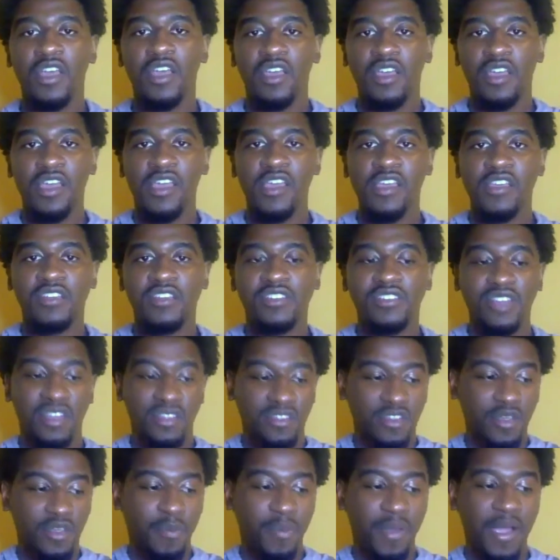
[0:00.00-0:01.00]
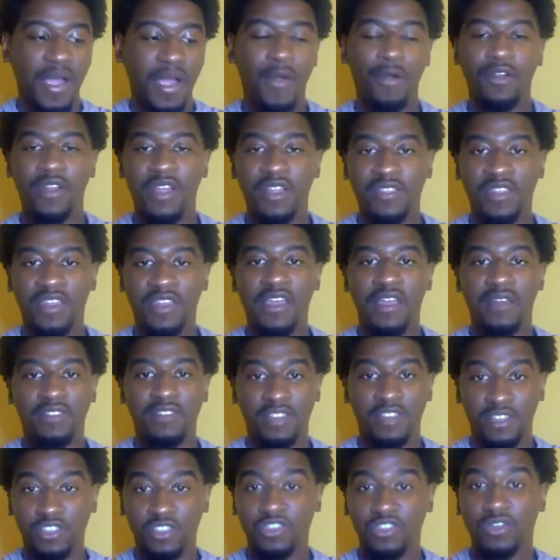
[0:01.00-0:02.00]
is the power that they have to
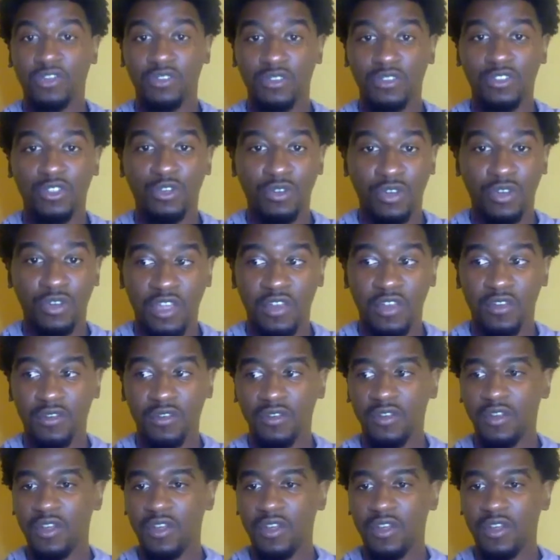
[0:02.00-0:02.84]
control the tornado.